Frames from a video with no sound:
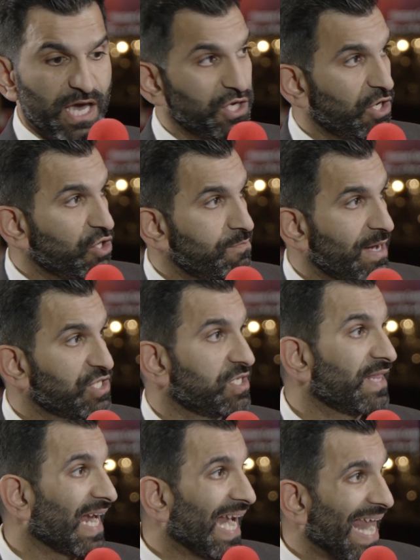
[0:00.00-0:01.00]
You know, you
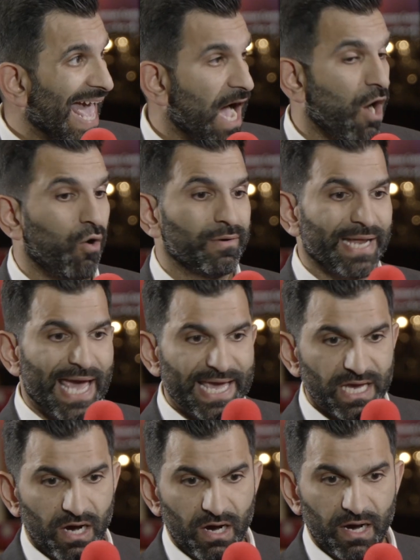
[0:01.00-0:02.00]
mentioned the cloud,
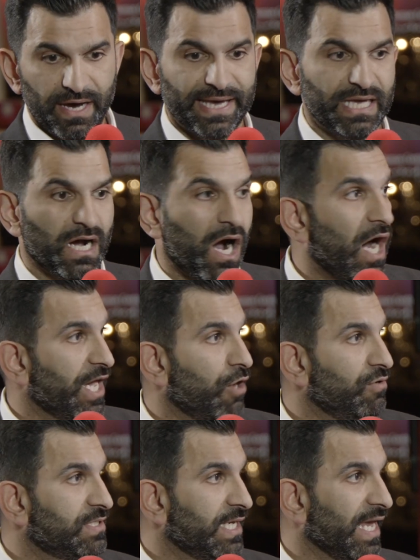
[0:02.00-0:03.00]
AI,
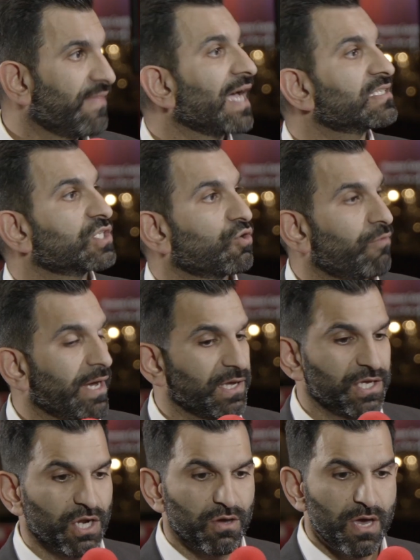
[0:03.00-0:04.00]
IoT, and that's great,
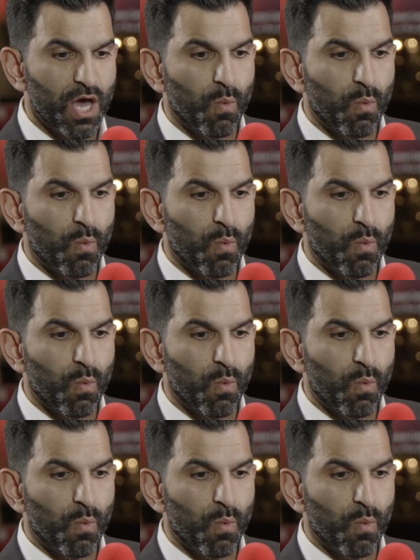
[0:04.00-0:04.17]
you know,